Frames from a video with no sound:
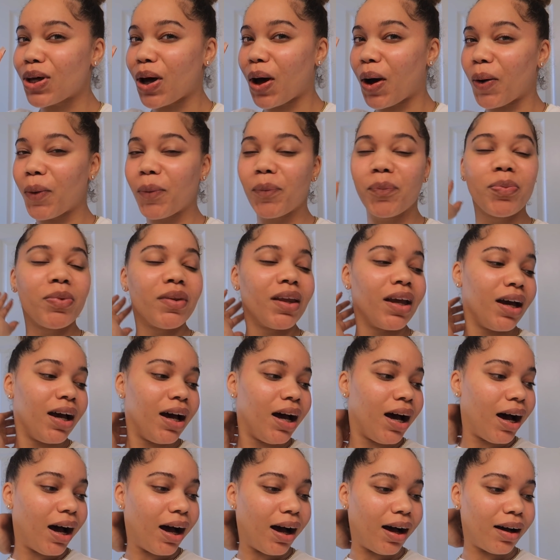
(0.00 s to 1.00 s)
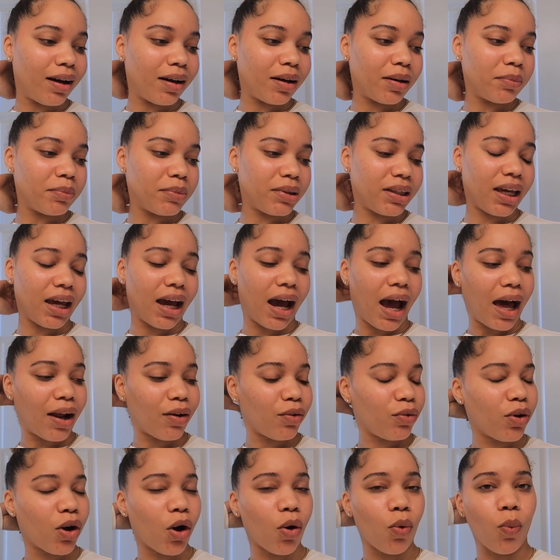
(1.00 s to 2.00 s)
so um yeah
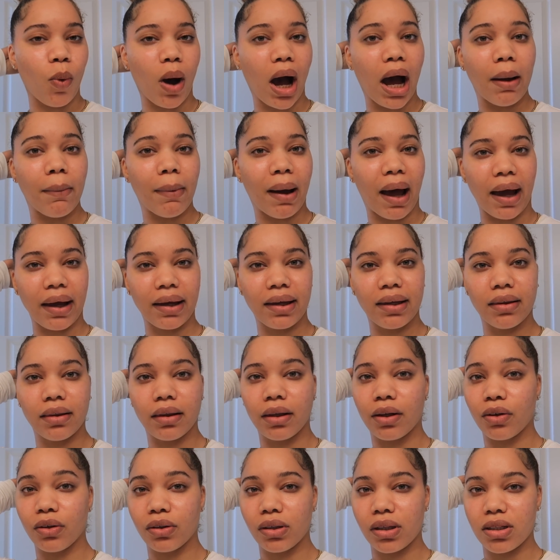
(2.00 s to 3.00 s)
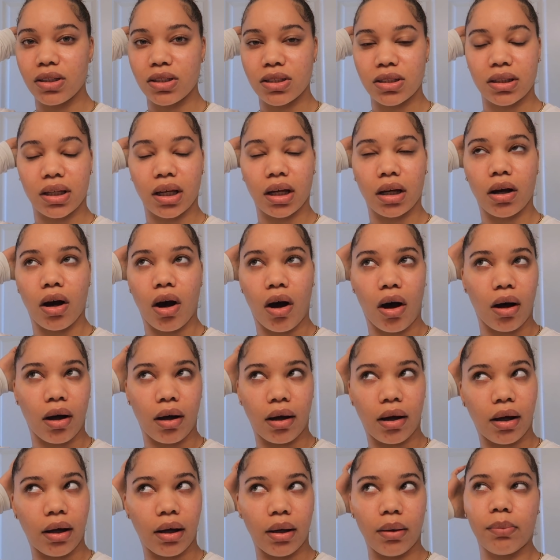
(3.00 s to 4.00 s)
I don't know why but I can literally just get
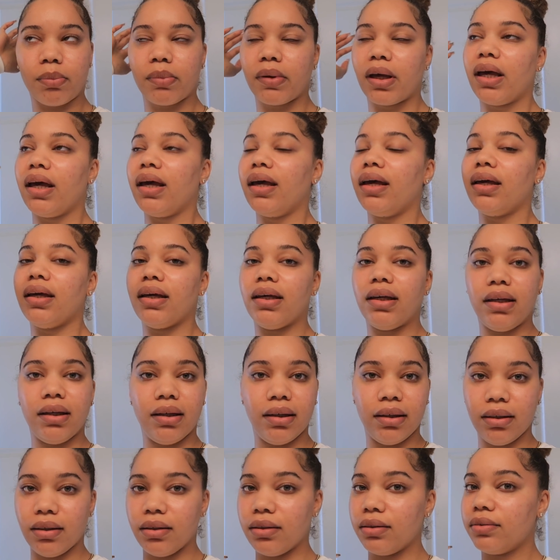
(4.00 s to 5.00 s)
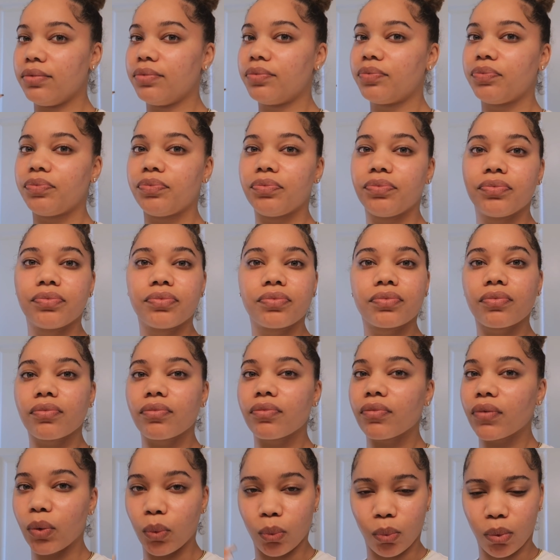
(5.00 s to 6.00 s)
caught up in
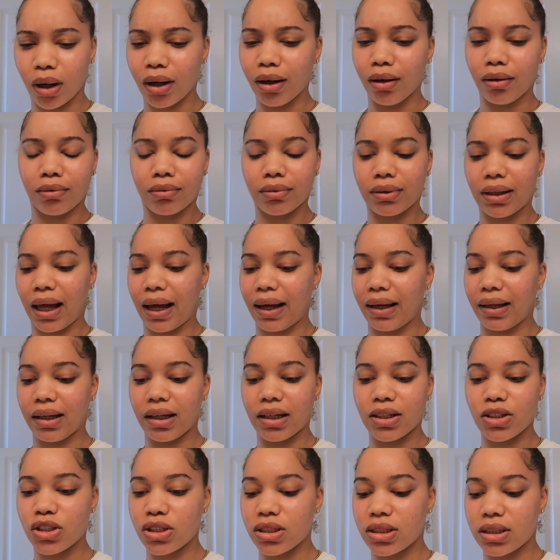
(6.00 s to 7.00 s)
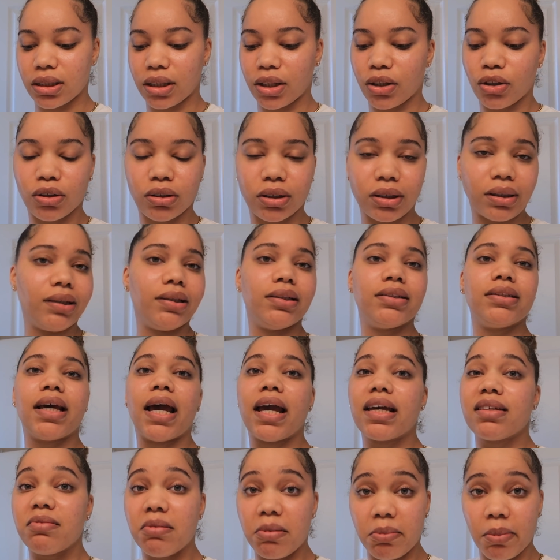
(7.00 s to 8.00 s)
work like it just literally
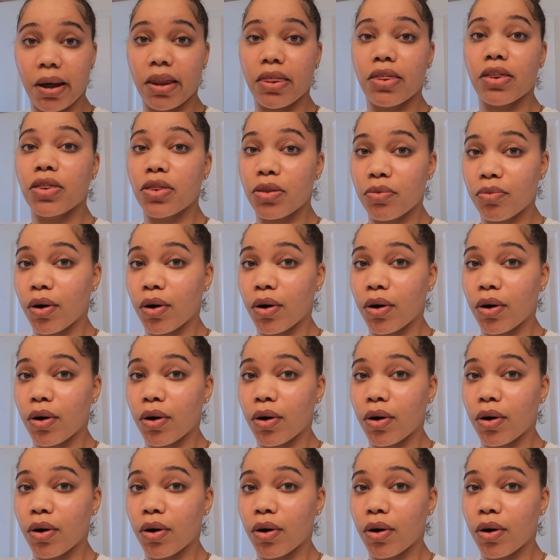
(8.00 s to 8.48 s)
takes me by the